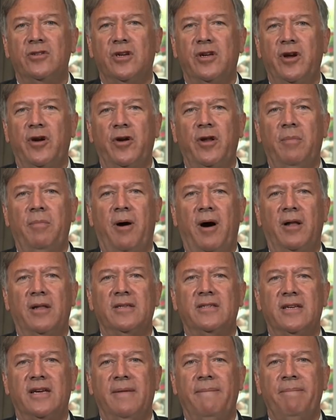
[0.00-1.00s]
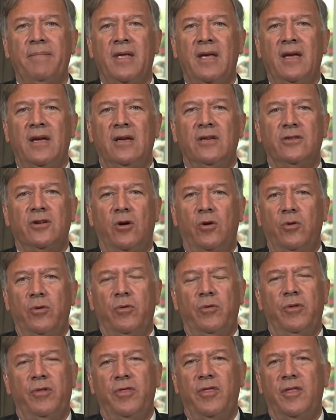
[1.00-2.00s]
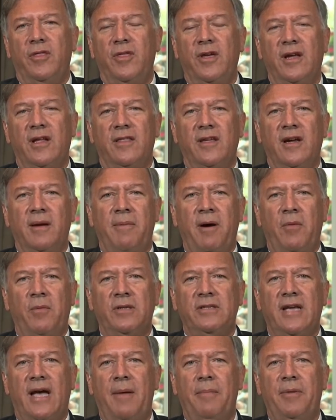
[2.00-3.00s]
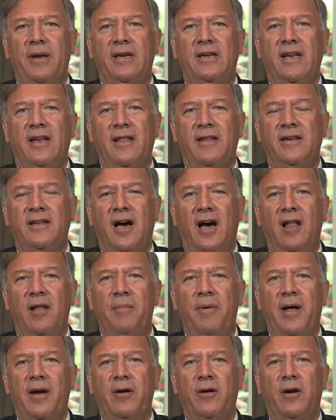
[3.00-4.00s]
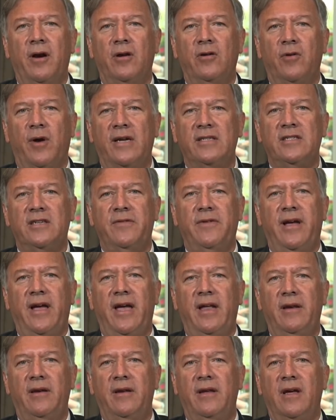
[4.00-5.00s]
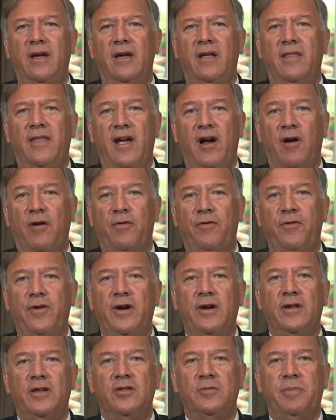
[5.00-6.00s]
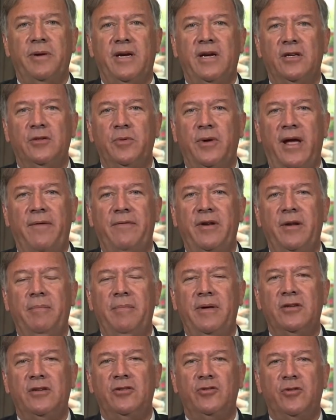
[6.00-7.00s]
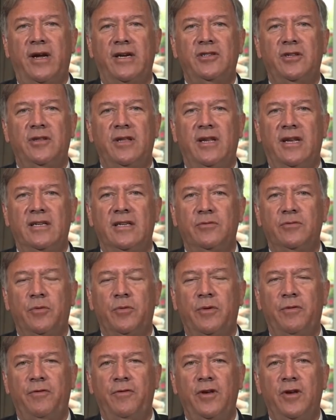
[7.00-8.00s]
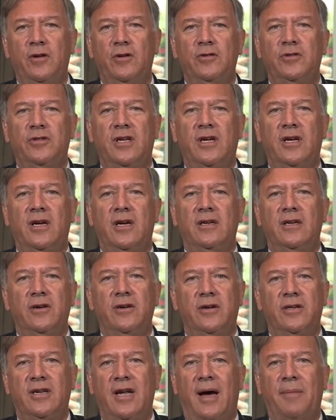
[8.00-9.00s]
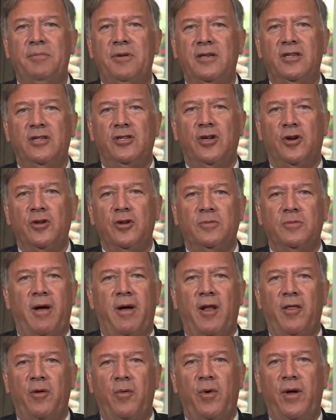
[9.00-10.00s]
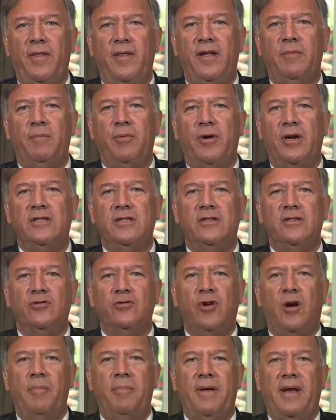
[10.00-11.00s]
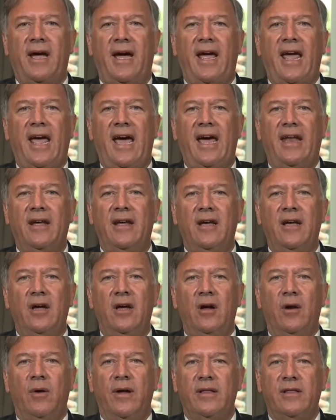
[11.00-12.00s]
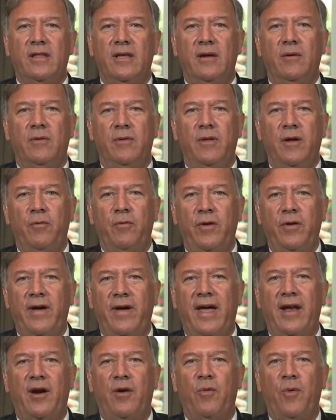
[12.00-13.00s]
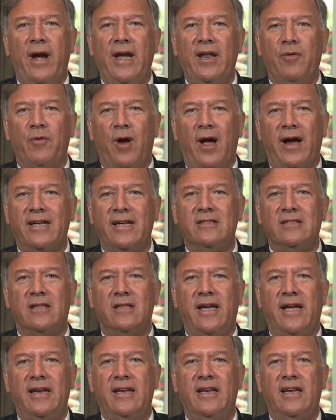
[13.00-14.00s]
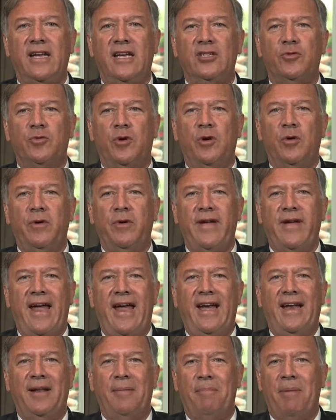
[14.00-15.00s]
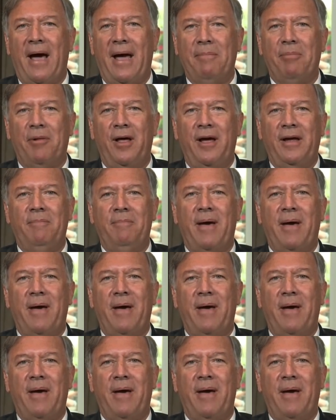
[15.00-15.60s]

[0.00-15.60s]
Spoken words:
security policy. So think about what's happening today. The Taliban are aggressive and they are fearless because we have an administration that has refused to adopt a deterrence model, the one that President Trump and I had. Right? We've had Iranian rockets land in Israel. We've handed a pipeline